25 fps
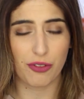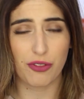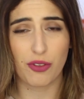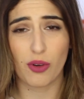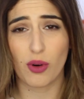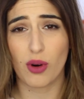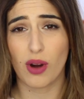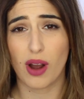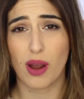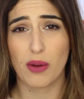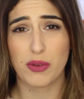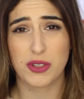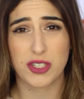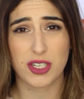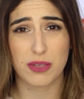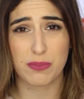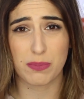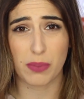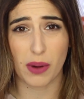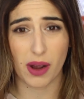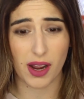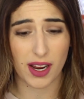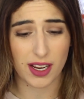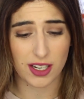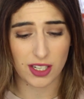Before, I was
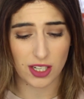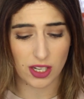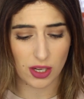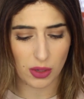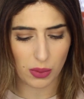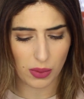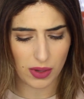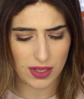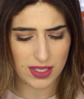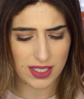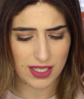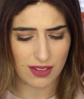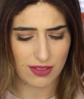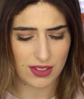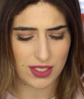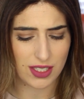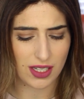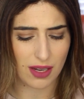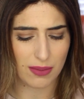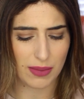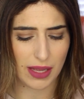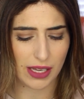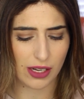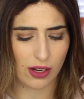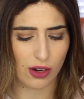just buying new ones every
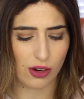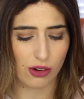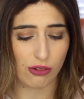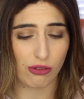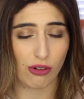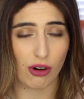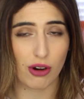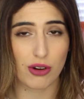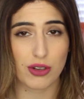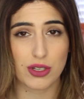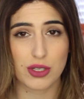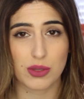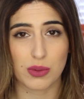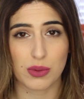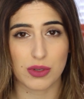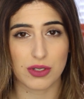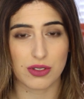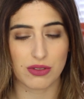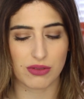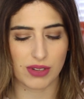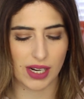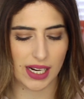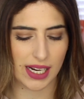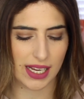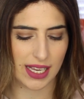time they got gross,
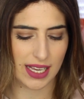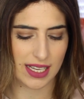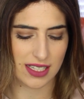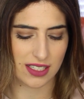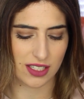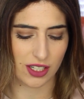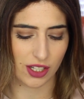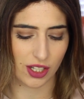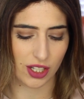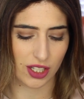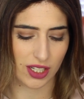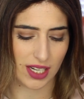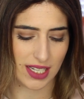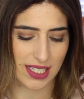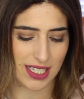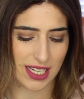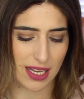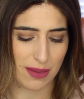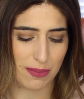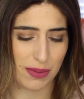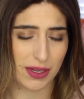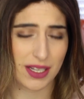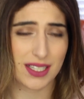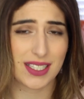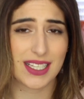which really isn't a good
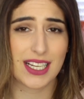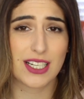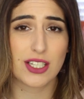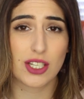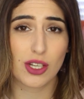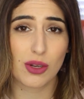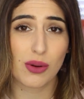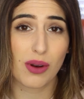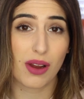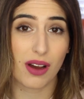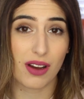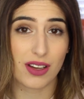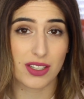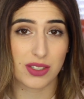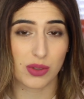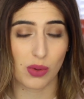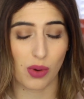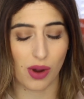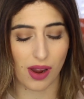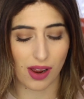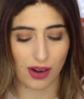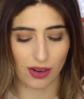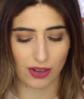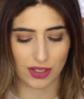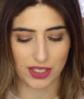idea because they do last
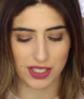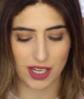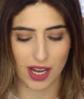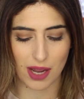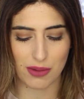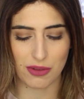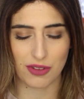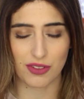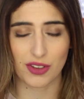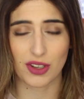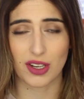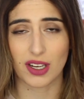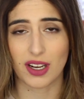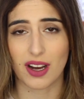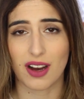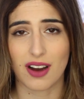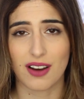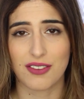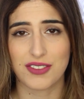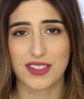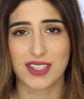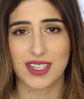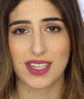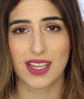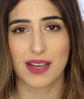quite a long time if you look
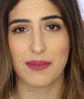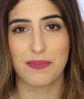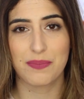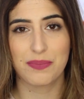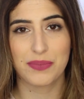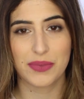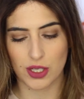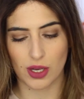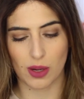after them.